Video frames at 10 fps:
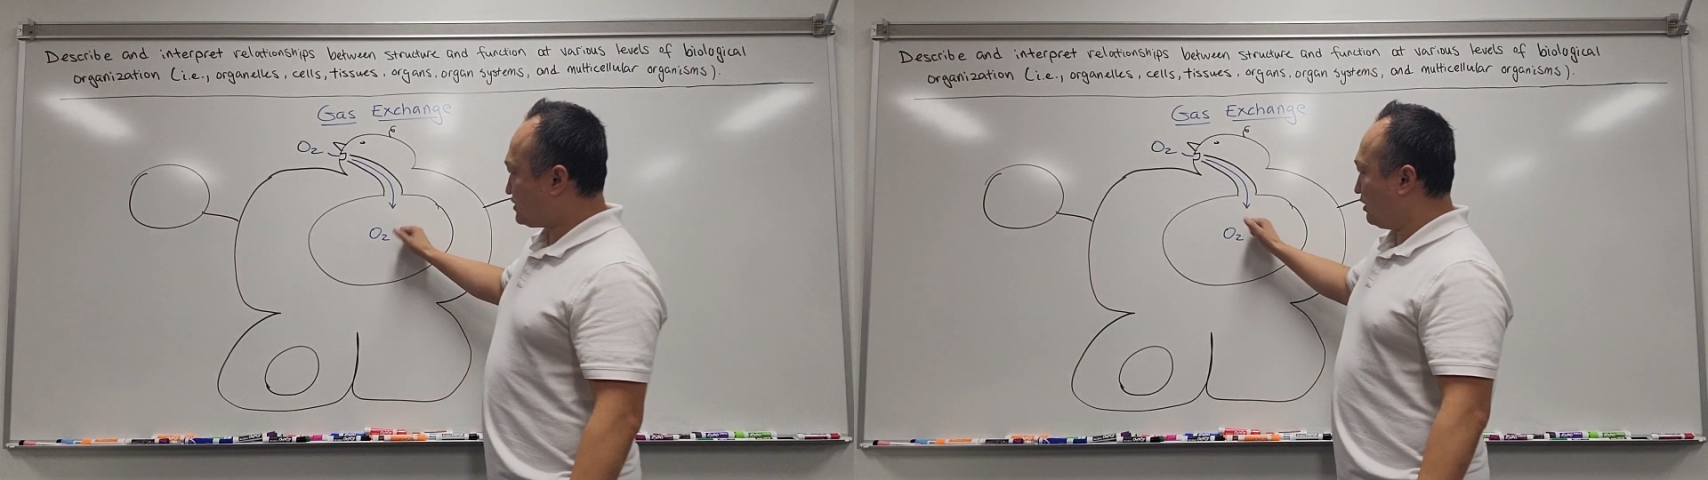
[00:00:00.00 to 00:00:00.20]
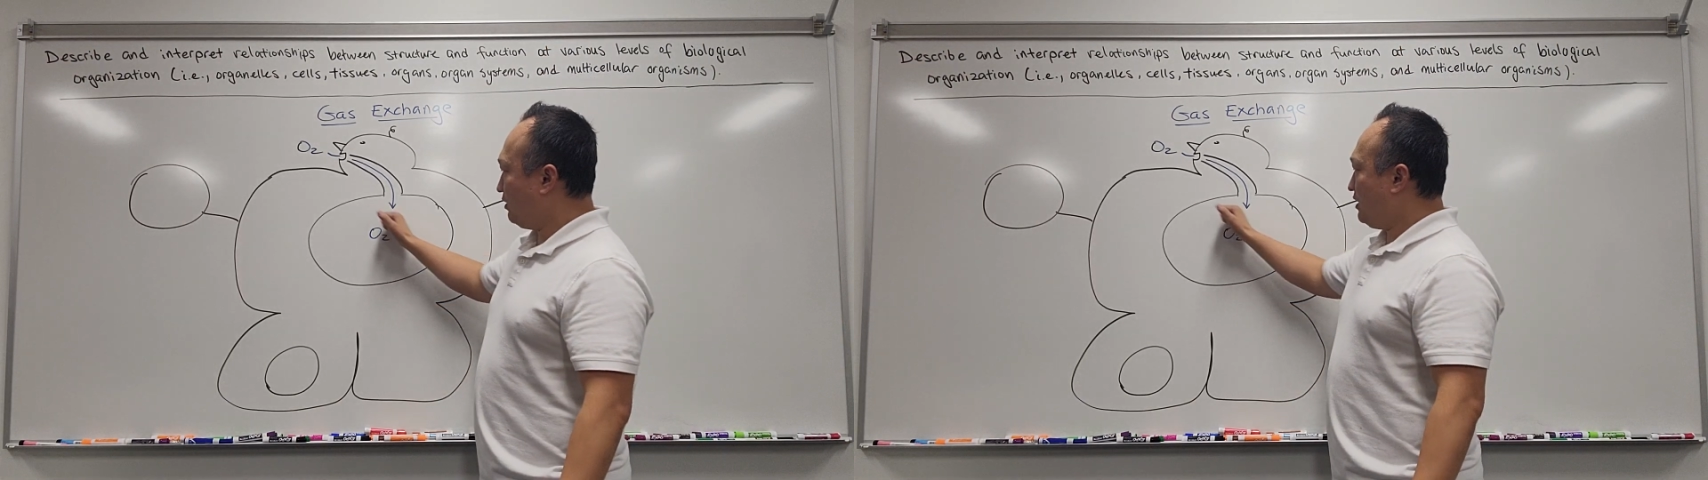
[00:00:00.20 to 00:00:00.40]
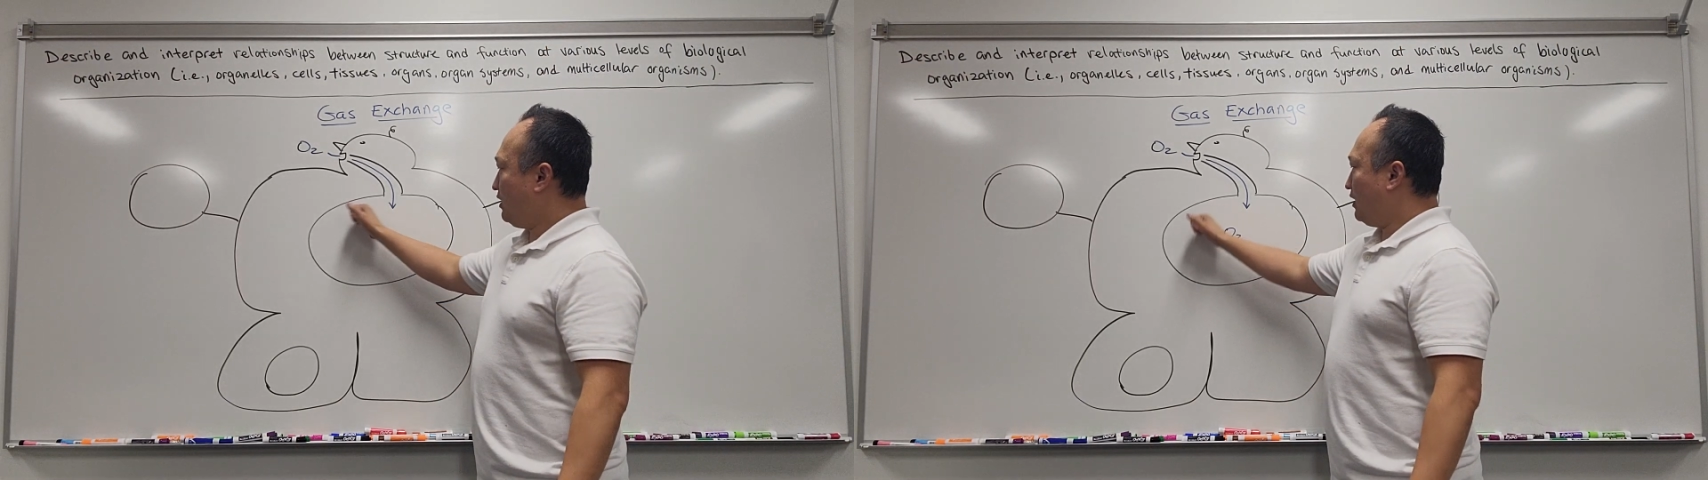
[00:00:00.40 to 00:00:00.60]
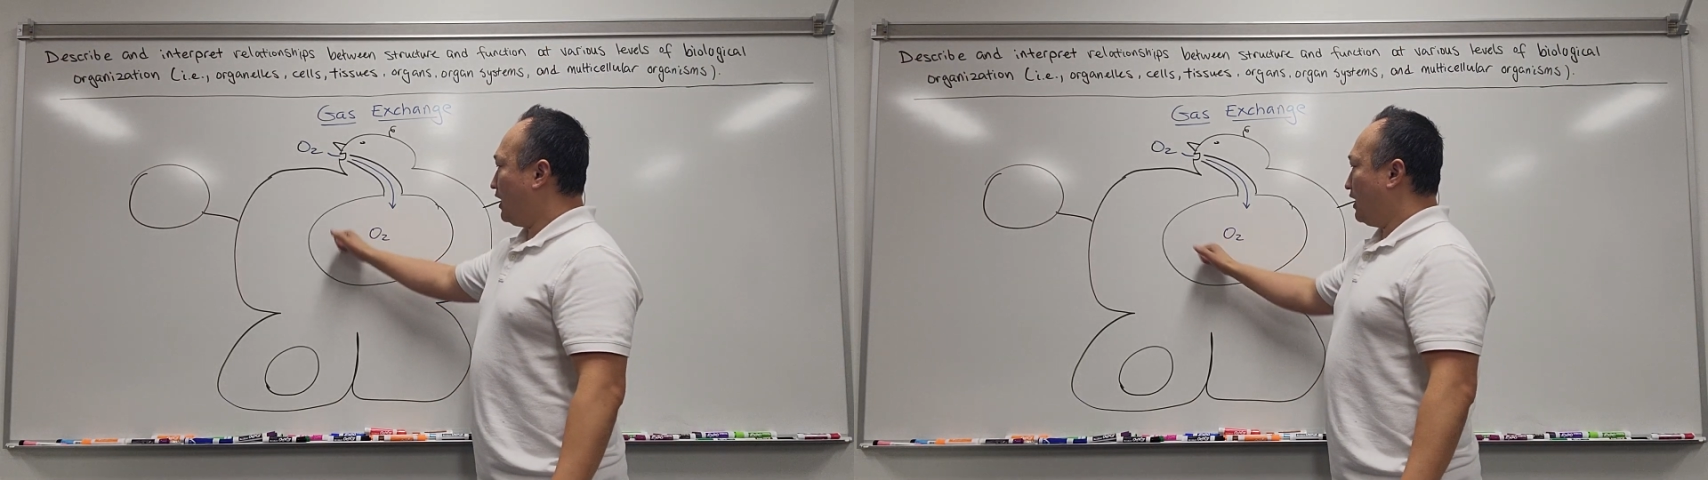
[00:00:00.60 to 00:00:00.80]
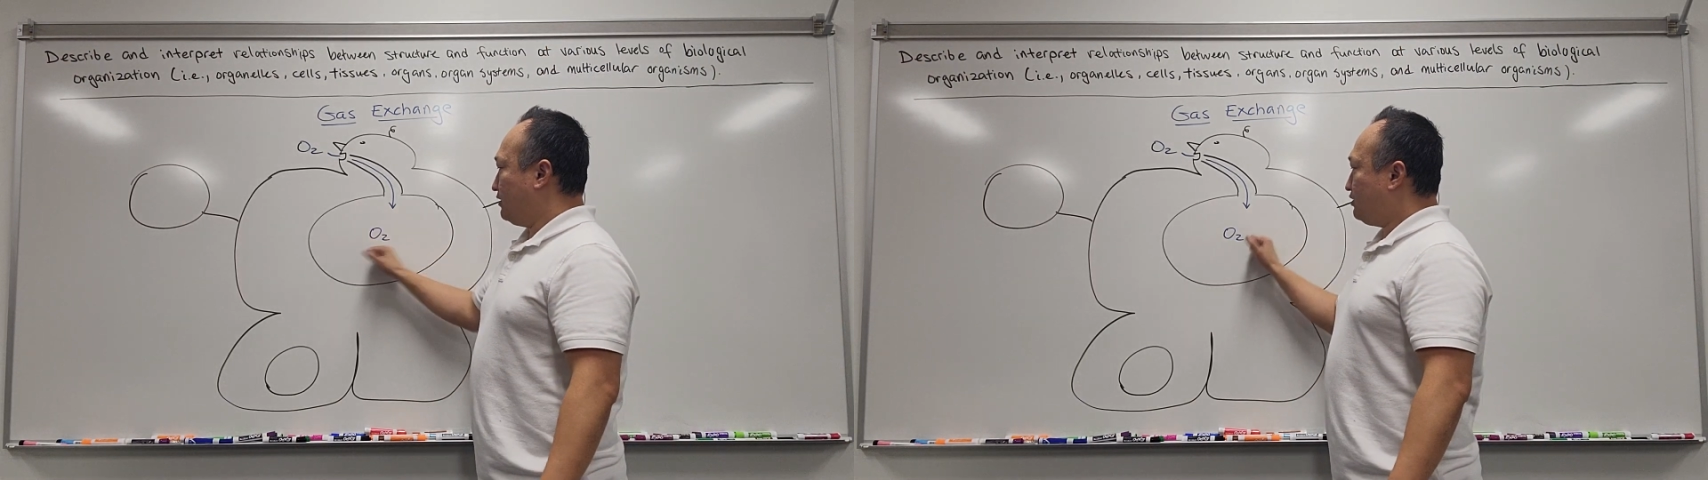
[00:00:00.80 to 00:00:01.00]
So,
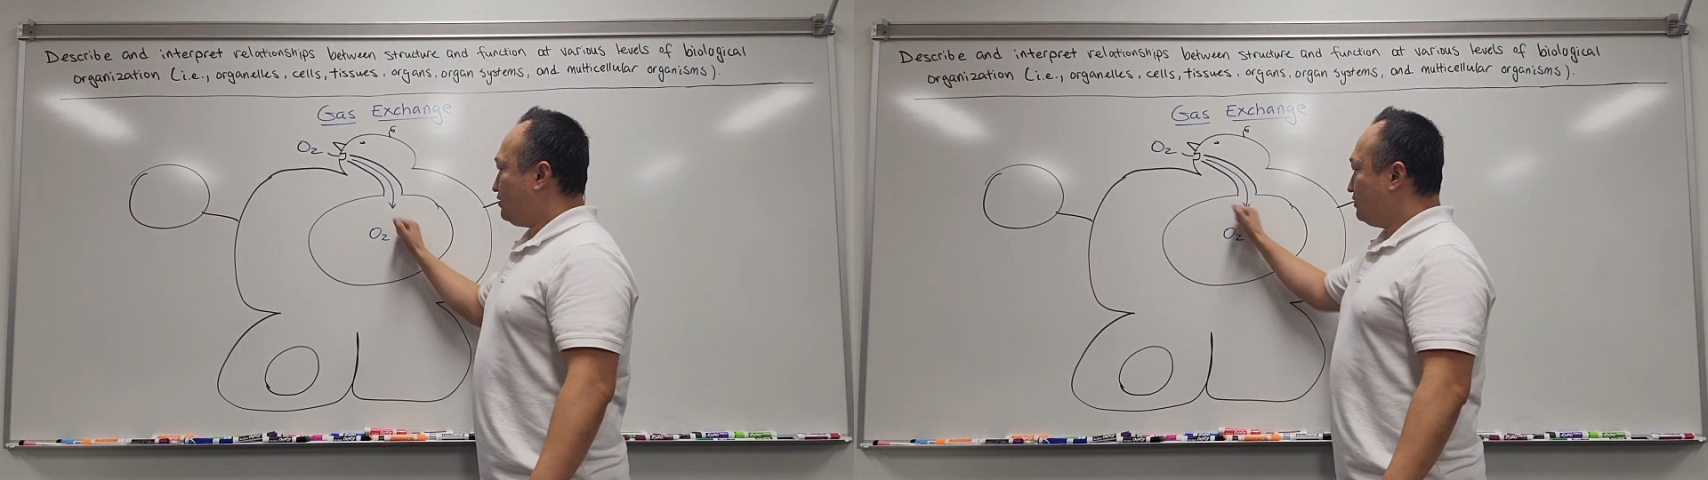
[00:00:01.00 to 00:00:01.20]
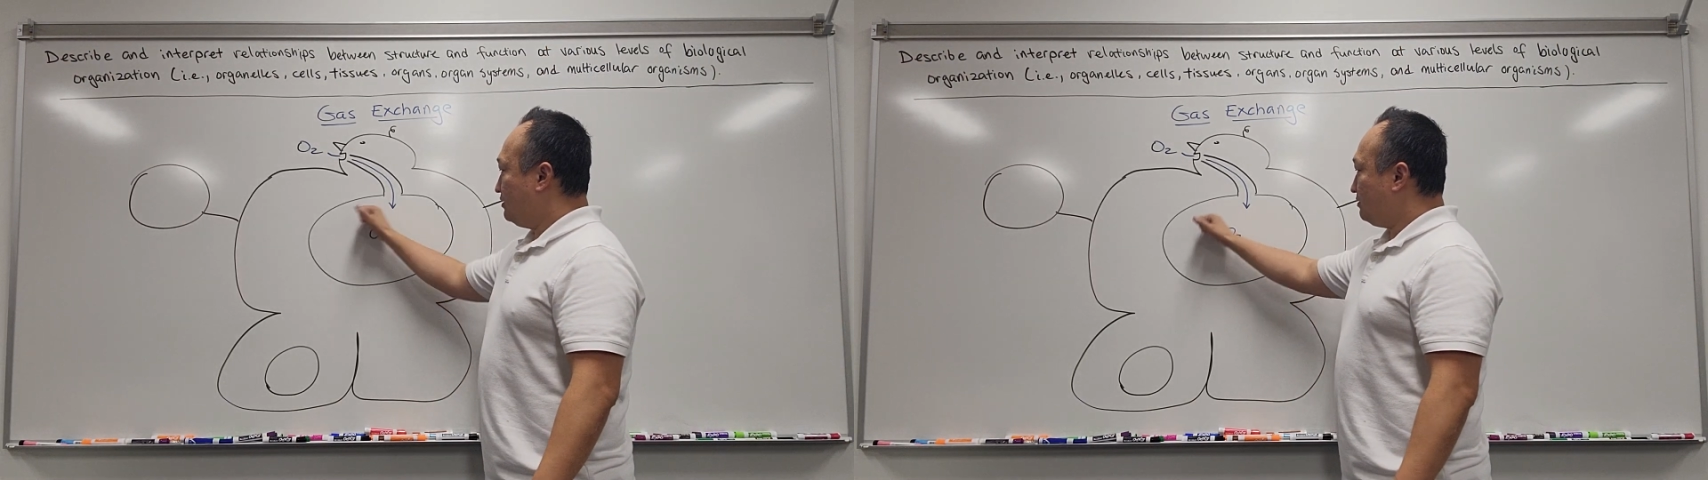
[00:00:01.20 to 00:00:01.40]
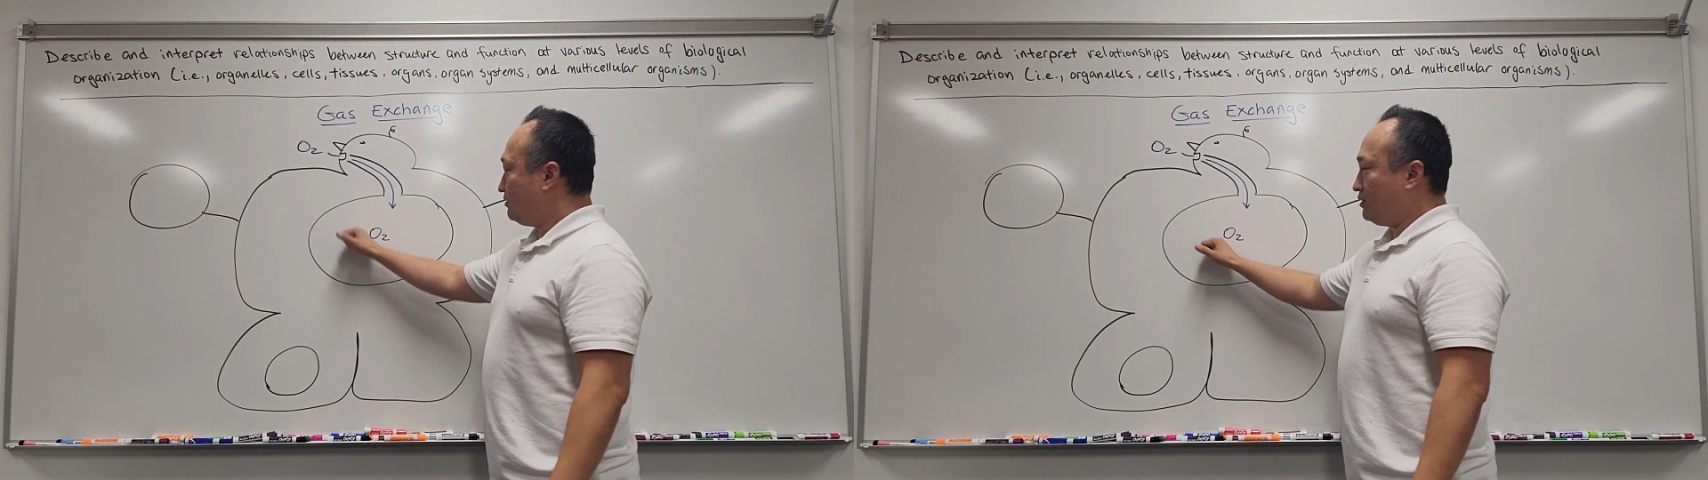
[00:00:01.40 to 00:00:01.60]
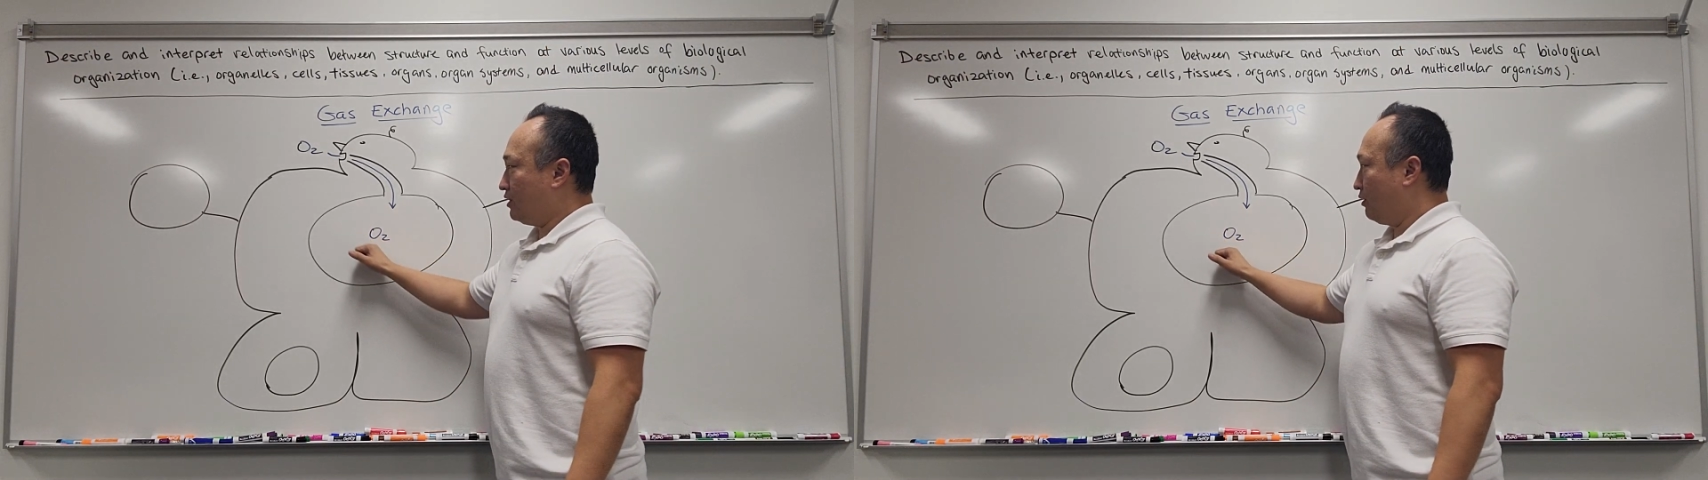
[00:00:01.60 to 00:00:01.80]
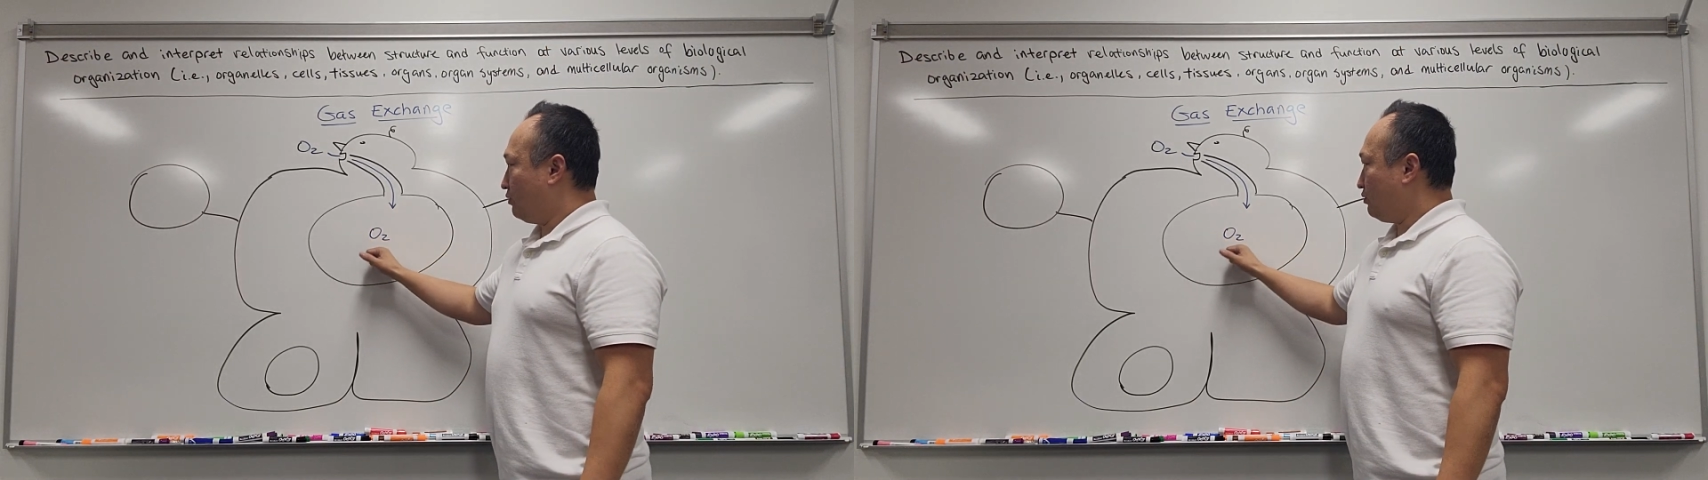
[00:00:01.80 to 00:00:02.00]

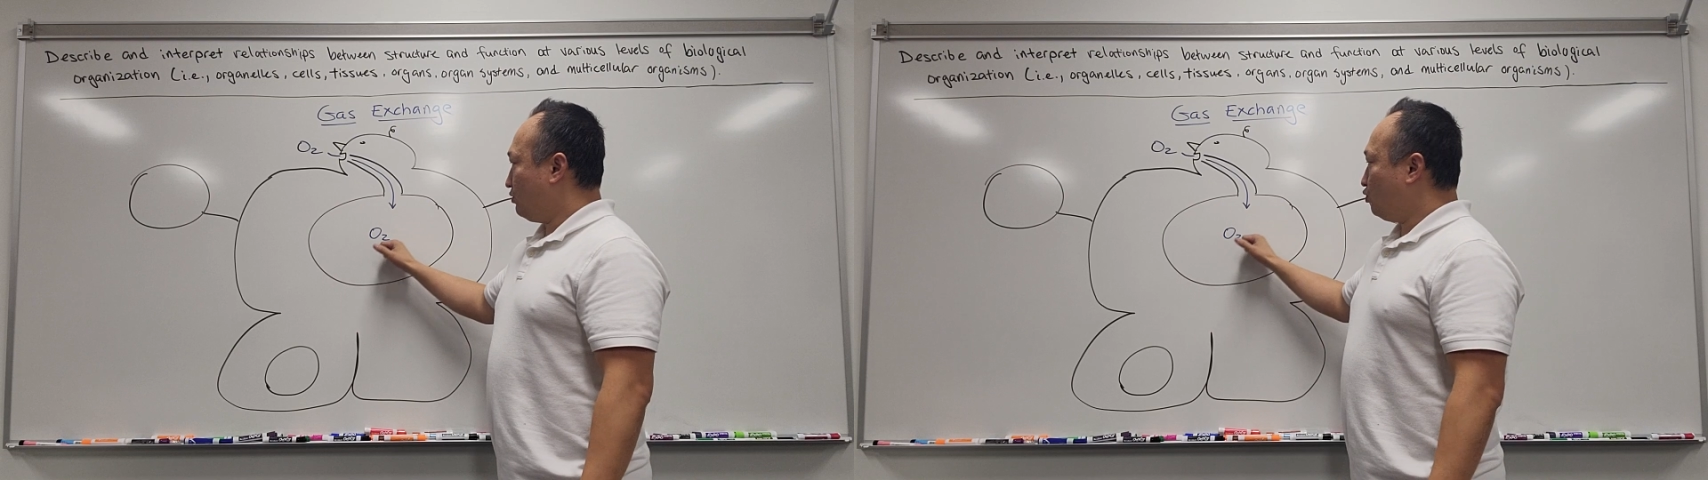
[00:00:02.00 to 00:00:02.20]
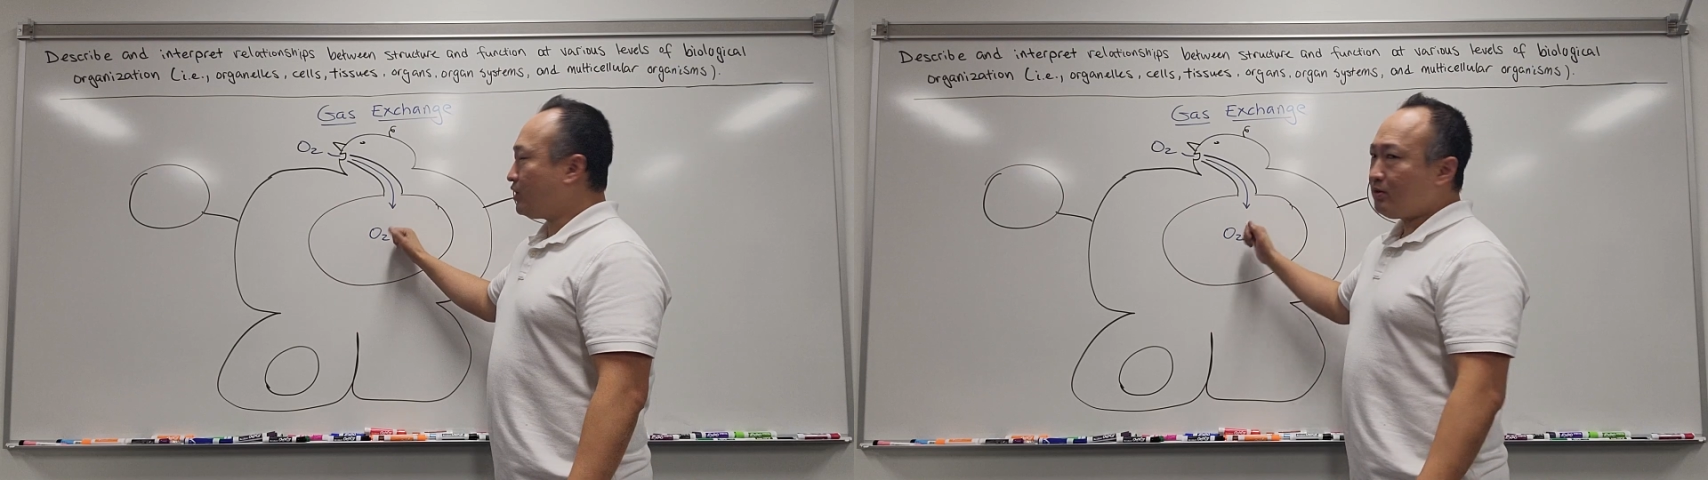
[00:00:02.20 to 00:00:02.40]
we're